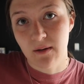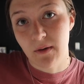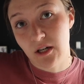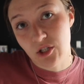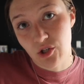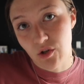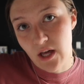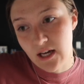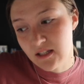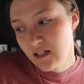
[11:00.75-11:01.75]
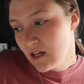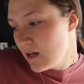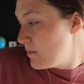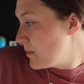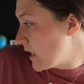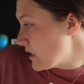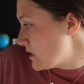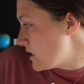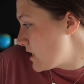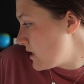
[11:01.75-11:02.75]
I'm not gonna show you that
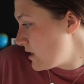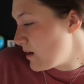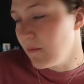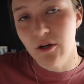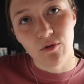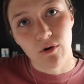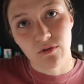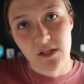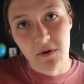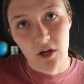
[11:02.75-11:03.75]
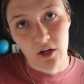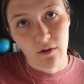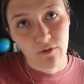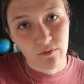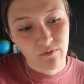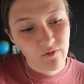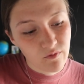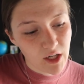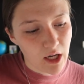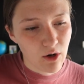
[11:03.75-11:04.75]
because I'm gonna do a whole TBR cart
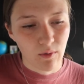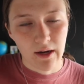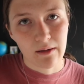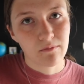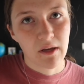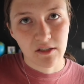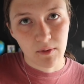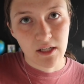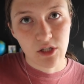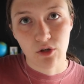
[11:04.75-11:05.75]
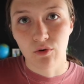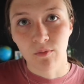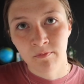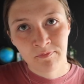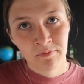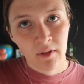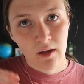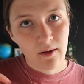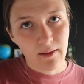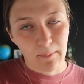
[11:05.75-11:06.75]
video where I explain to you
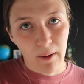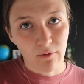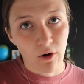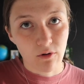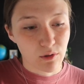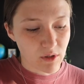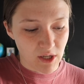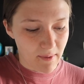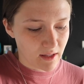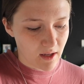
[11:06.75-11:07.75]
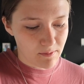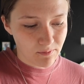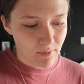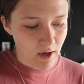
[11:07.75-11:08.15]
like my rows once I pick them.